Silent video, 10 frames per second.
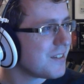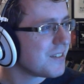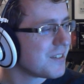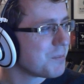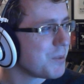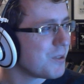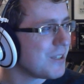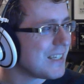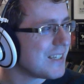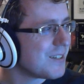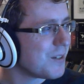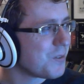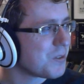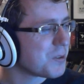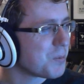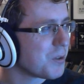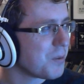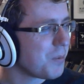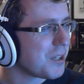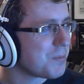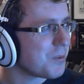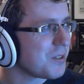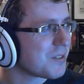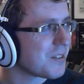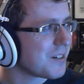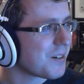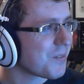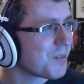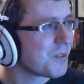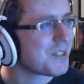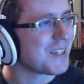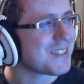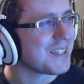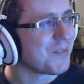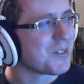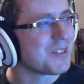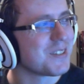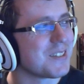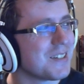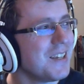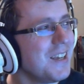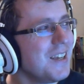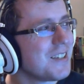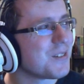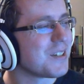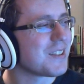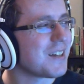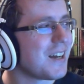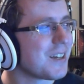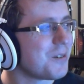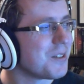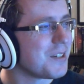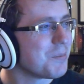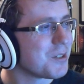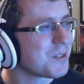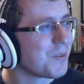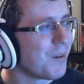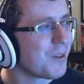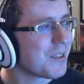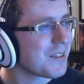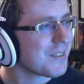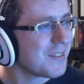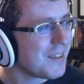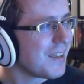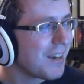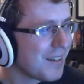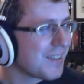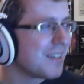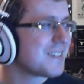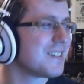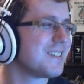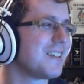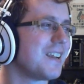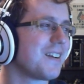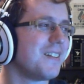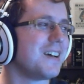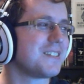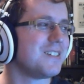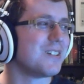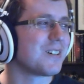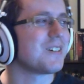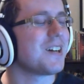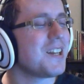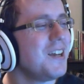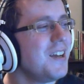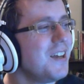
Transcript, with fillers: This is my plea. Official spoiler page, please, so that I don't have to resize the images, and so I get the high quality images for everything. In any case, Sandglass Juggernaut.